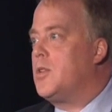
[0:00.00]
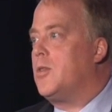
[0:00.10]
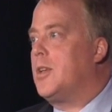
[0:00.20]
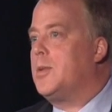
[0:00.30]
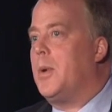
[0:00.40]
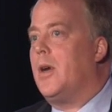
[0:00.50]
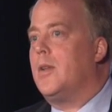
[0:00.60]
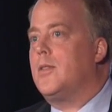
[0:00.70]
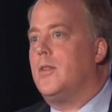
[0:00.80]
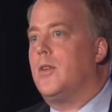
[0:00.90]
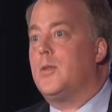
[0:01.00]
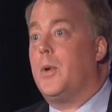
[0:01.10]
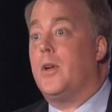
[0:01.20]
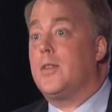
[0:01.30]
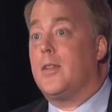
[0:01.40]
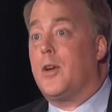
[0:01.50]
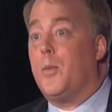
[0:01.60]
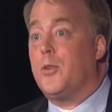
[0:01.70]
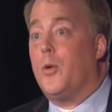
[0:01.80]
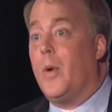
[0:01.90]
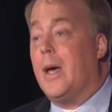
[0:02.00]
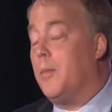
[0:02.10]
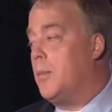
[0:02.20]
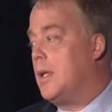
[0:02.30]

search experience and your experience on the commercial web.